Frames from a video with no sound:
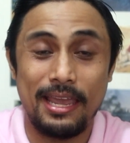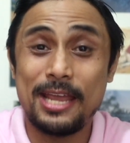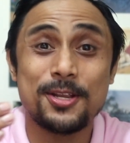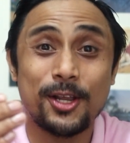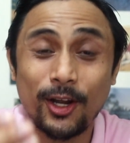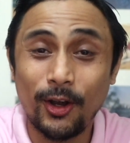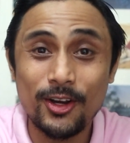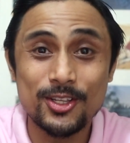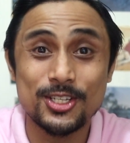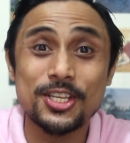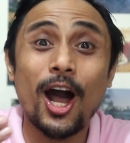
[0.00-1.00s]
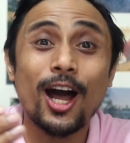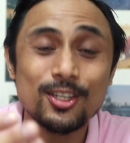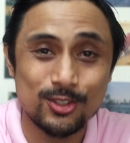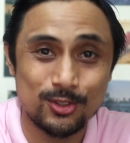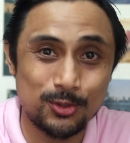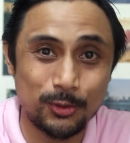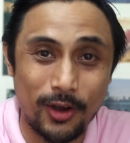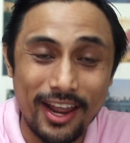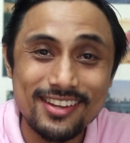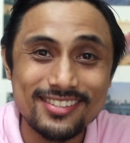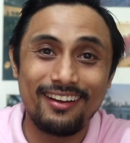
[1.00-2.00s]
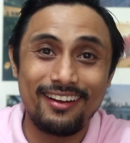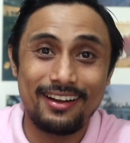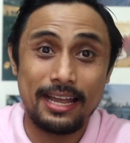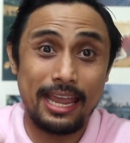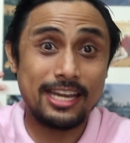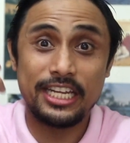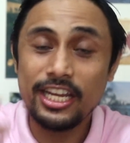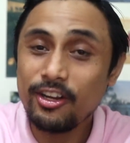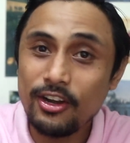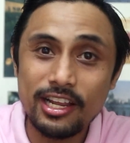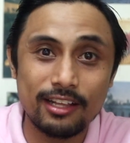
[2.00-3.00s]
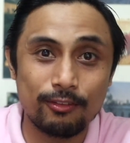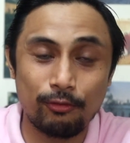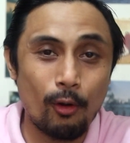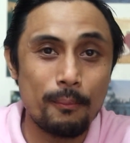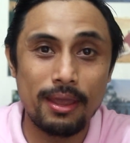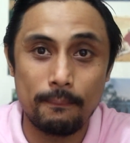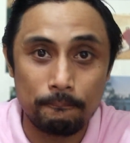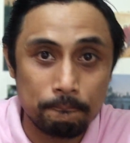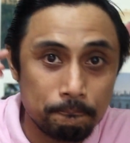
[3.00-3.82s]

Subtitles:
encourages us to rest, and hearing it from him,